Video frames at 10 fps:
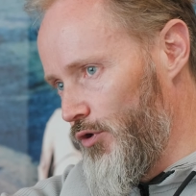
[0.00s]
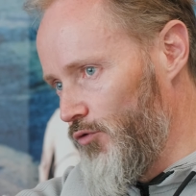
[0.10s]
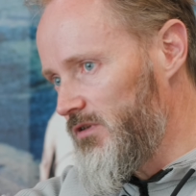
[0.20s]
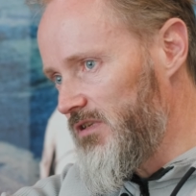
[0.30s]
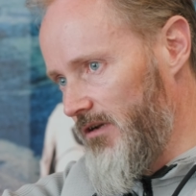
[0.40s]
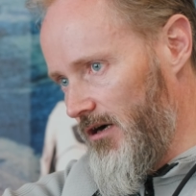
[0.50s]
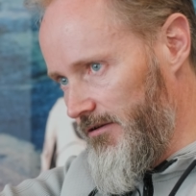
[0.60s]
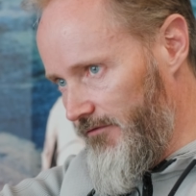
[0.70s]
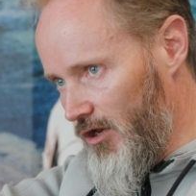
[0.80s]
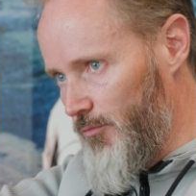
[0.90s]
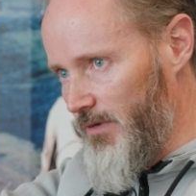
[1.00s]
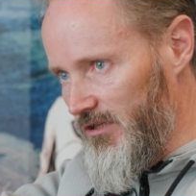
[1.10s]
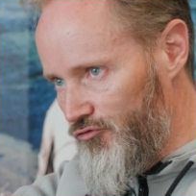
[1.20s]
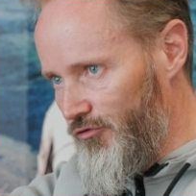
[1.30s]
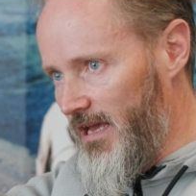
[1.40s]
boats in our
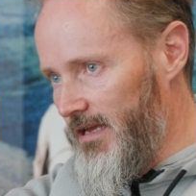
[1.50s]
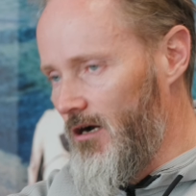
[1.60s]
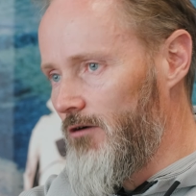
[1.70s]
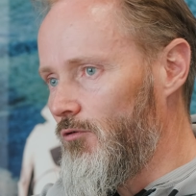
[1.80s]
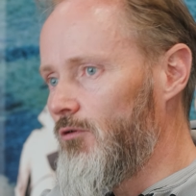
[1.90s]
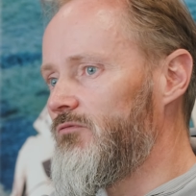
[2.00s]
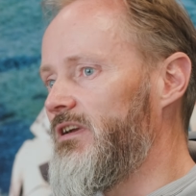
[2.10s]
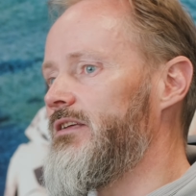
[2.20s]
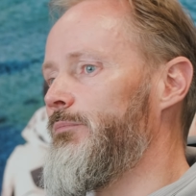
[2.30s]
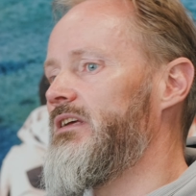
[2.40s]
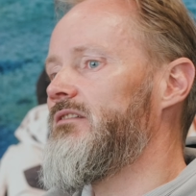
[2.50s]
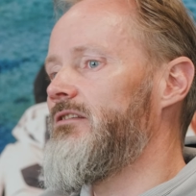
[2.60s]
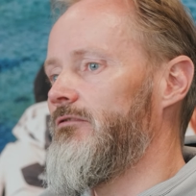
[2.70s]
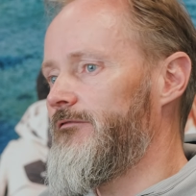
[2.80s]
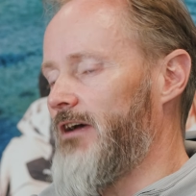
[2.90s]
development today are already
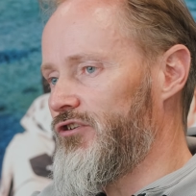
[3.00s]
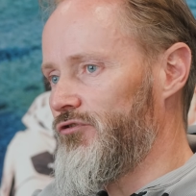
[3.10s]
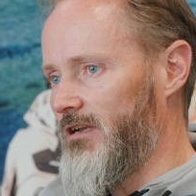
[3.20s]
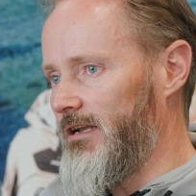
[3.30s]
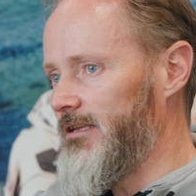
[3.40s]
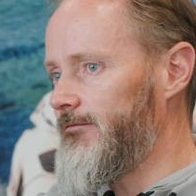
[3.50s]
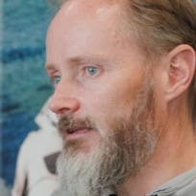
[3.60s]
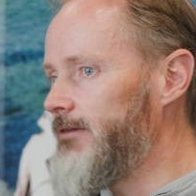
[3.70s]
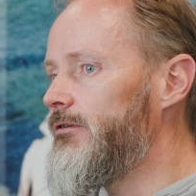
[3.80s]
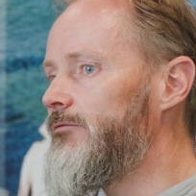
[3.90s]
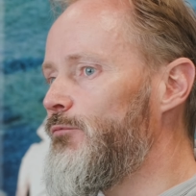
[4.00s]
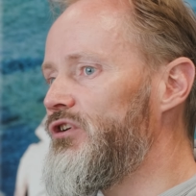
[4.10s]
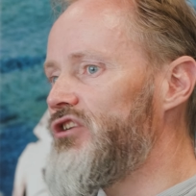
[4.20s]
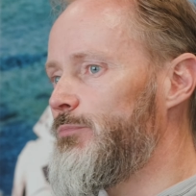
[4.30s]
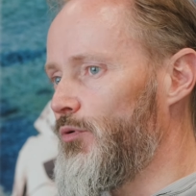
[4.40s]
built in a fashion that if, even if
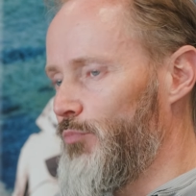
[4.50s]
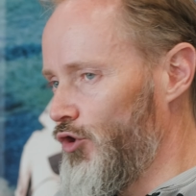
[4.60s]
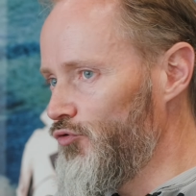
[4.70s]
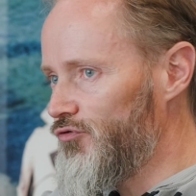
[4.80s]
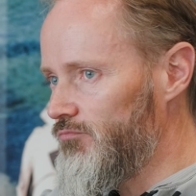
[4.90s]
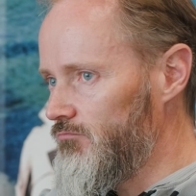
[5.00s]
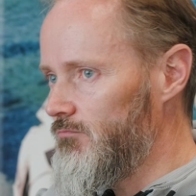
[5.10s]
we ship a boat